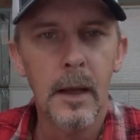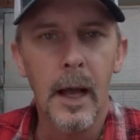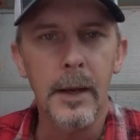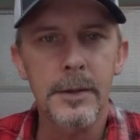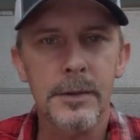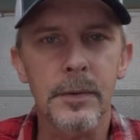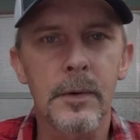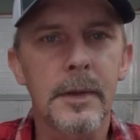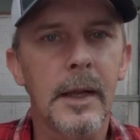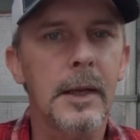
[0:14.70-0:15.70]
Hey, just
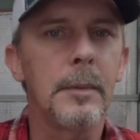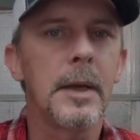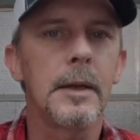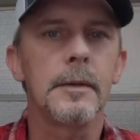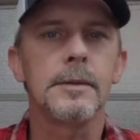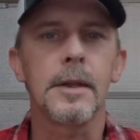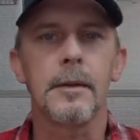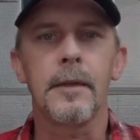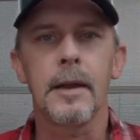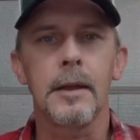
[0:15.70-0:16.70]
want to take a minute and say
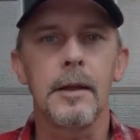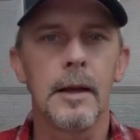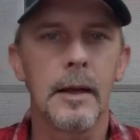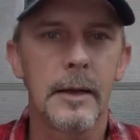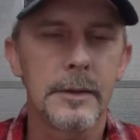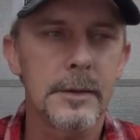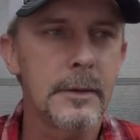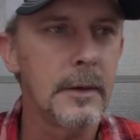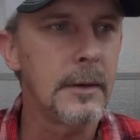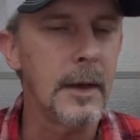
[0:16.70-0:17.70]
thank you guys.
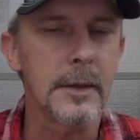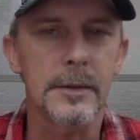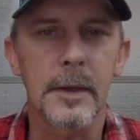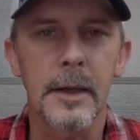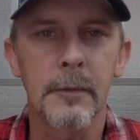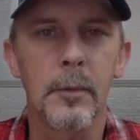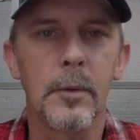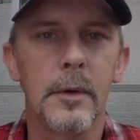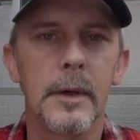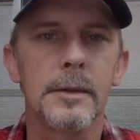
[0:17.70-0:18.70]
Thanks to
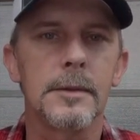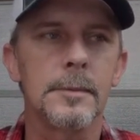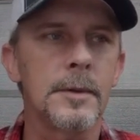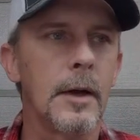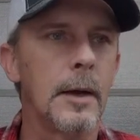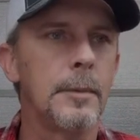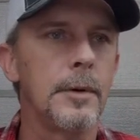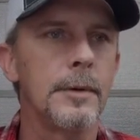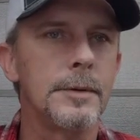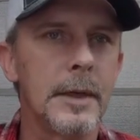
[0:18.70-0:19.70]
everyone that's subscribed
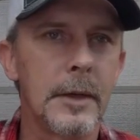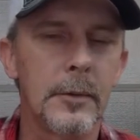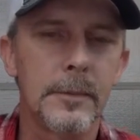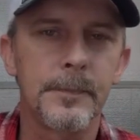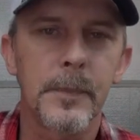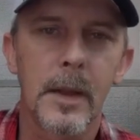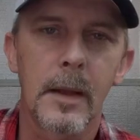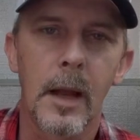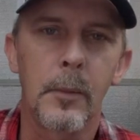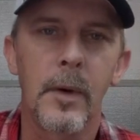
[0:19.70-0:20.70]
to our channel.
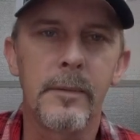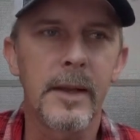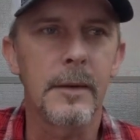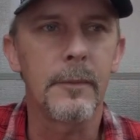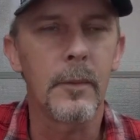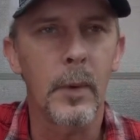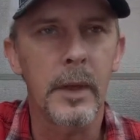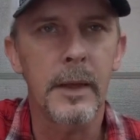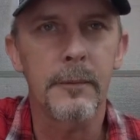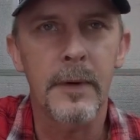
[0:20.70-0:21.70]
Hey,
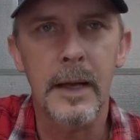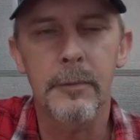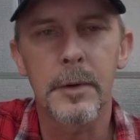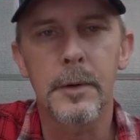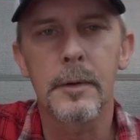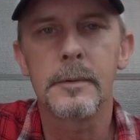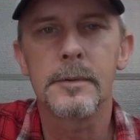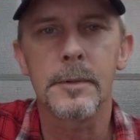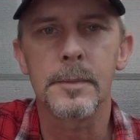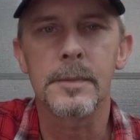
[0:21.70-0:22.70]
we hit 500
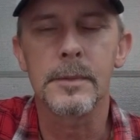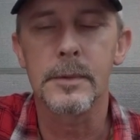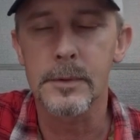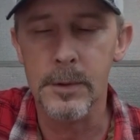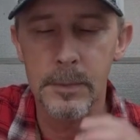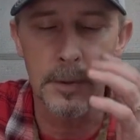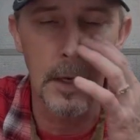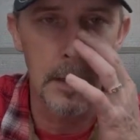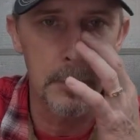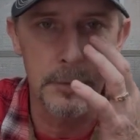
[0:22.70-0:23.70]

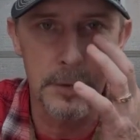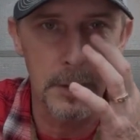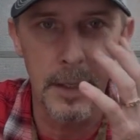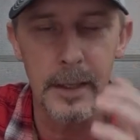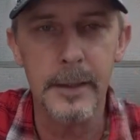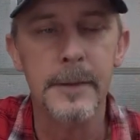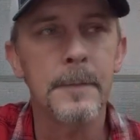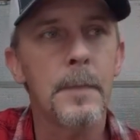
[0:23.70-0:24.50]
subscribers today.